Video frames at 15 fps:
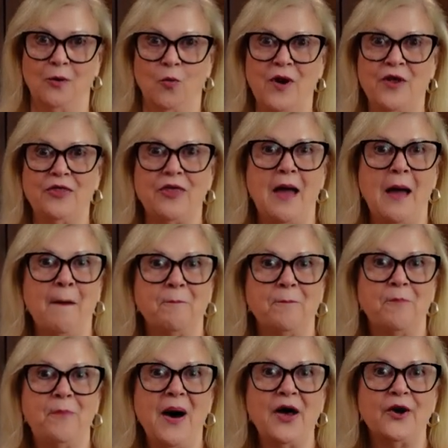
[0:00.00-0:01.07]
with
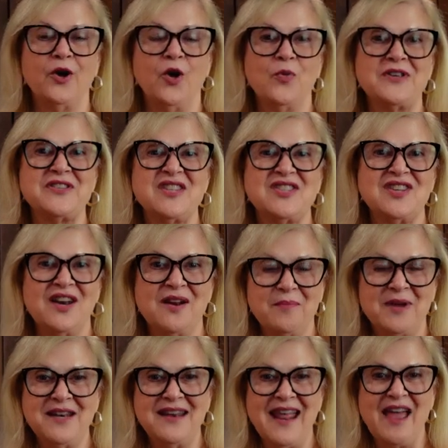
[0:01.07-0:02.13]
butter with
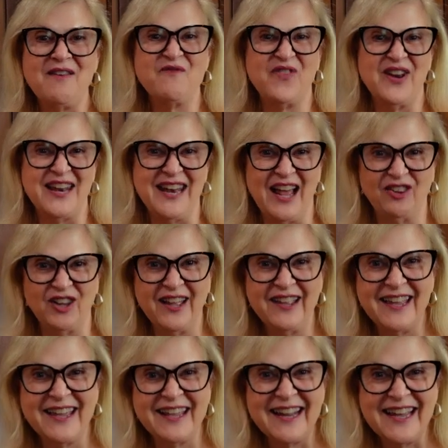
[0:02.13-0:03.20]
cinnamon and vanilla
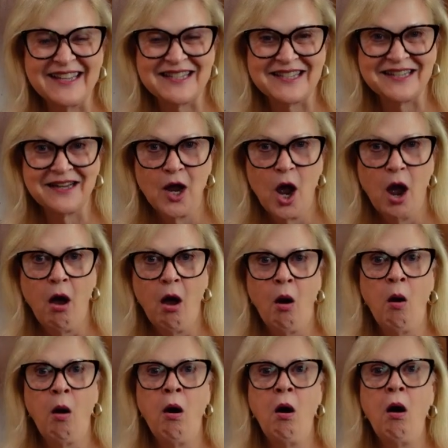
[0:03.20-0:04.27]
in it. Well, turn
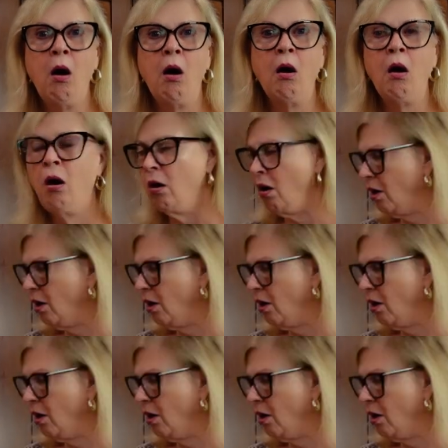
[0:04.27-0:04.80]
it on. Oh, oh,